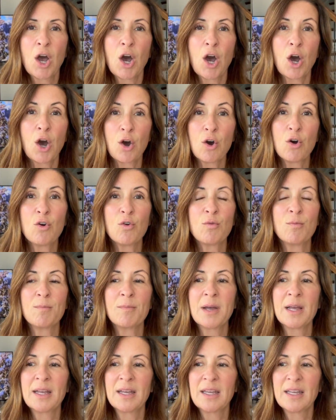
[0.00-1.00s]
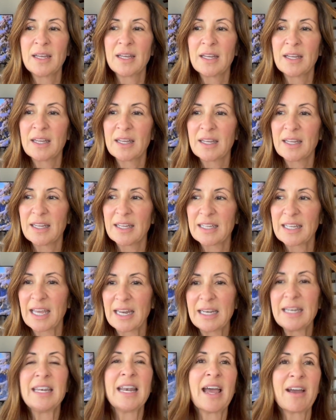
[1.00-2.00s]
home
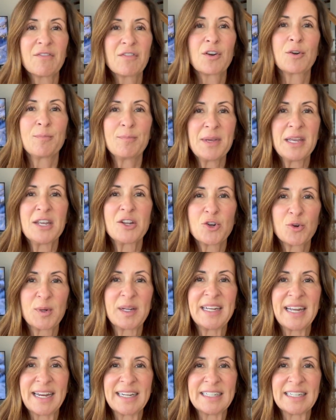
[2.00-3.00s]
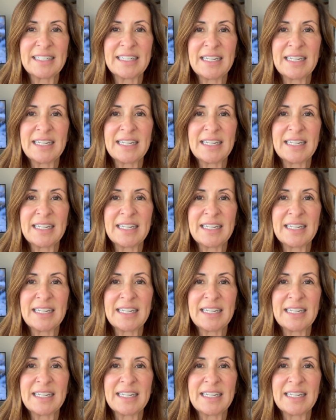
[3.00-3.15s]
can never be created